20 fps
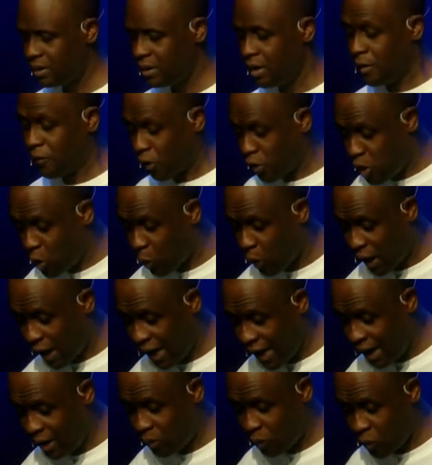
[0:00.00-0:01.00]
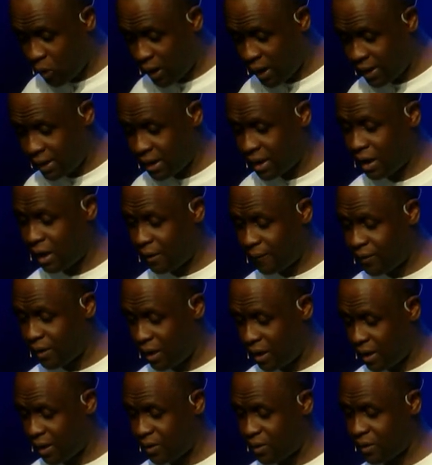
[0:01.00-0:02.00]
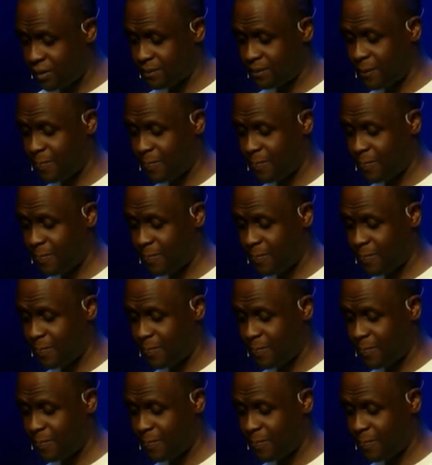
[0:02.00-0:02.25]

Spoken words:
For you will hate one and love the other.